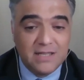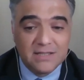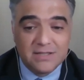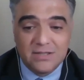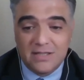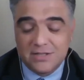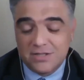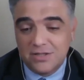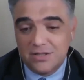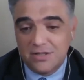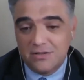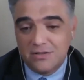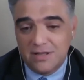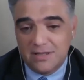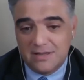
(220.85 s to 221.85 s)
to let you
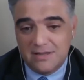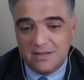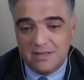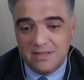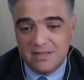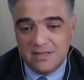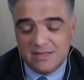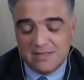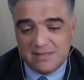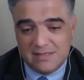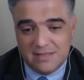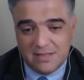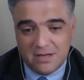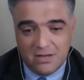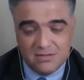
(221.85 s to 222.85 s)
know that the
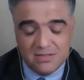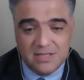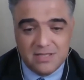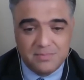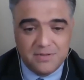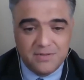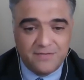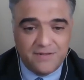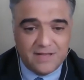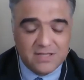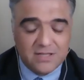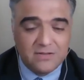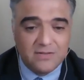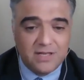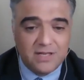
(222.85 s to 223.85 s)
concept of
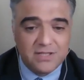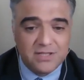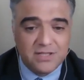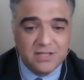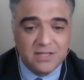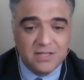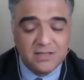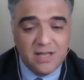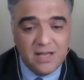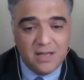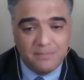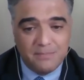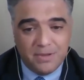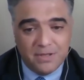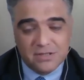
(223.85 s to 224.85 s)
vascular aging and
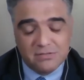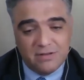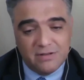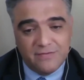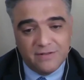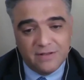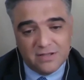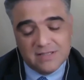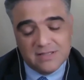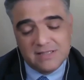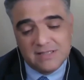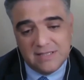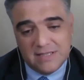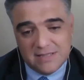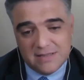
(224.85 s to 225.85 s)
pulse wave
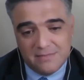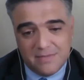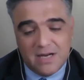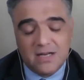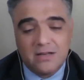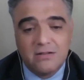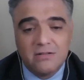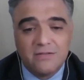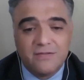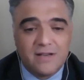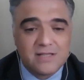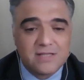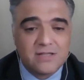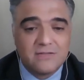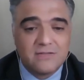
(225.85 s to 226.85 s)
velocity as a marker of
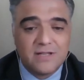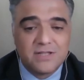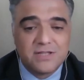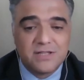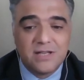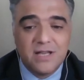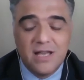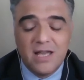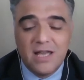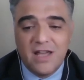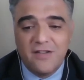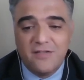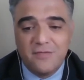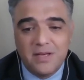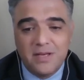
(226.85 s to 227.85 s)
vascular aging
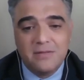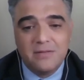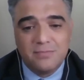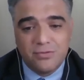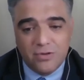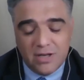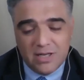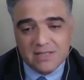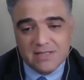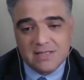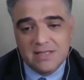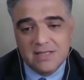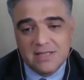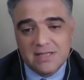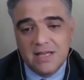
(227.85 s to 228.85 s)
have been embraced